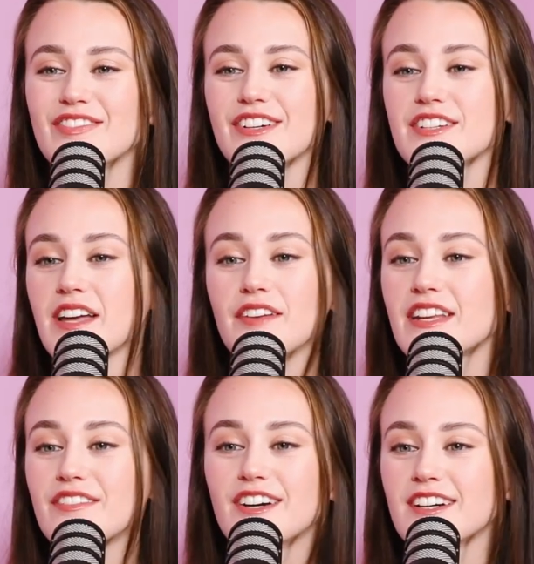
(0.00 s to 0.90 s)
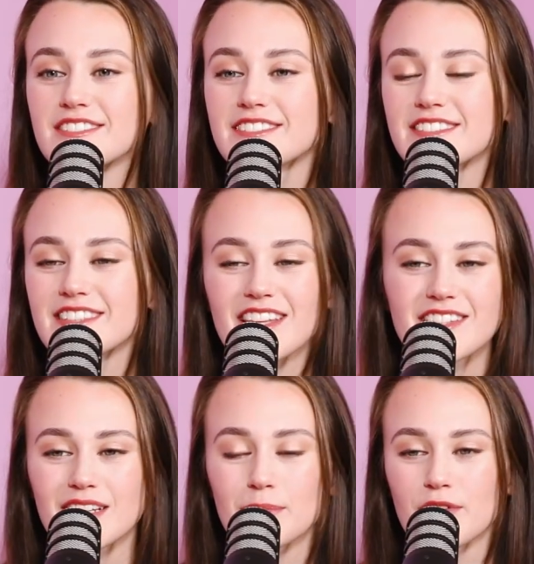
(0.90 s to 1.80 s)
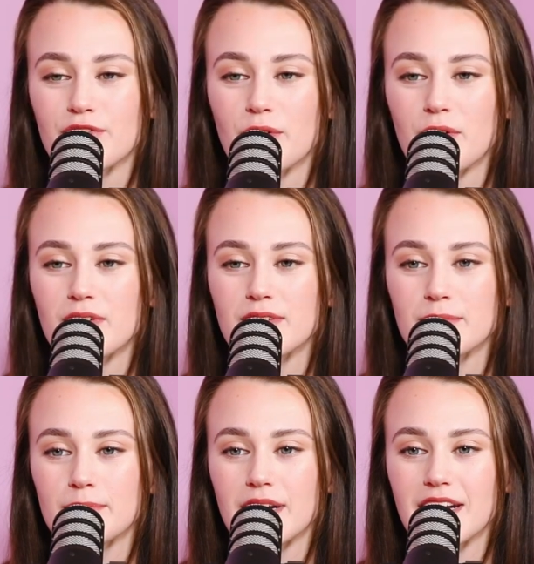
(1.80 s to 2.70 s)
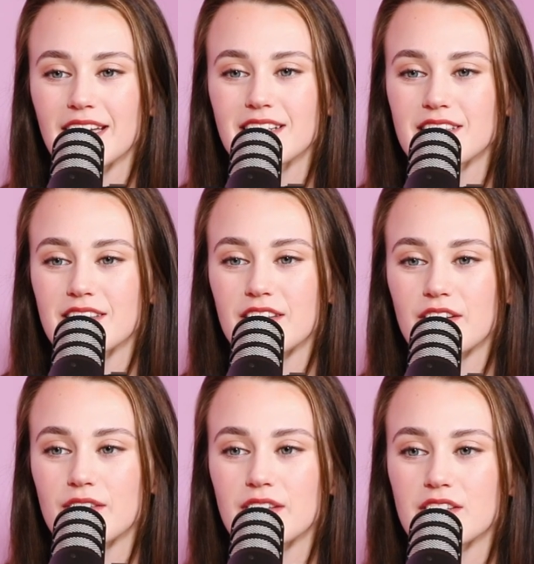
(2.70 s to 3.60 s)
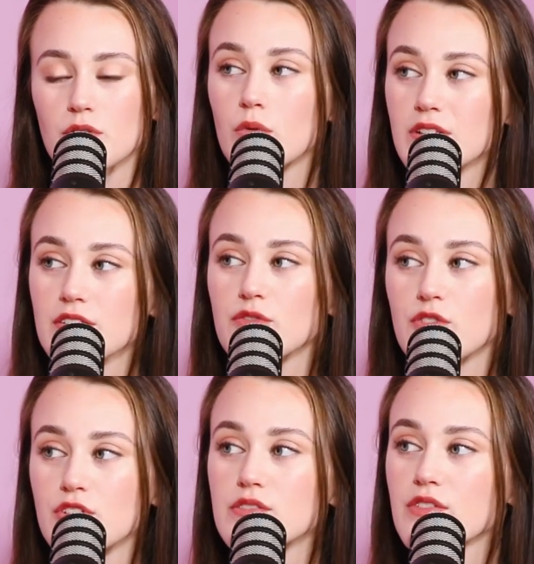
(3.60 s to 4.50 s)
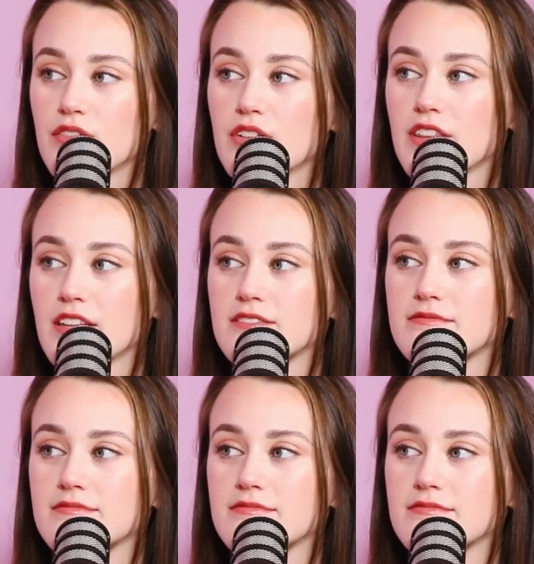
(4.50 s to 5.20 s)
Because I've never gotten seasick before, but I guess, there's always a first for everything.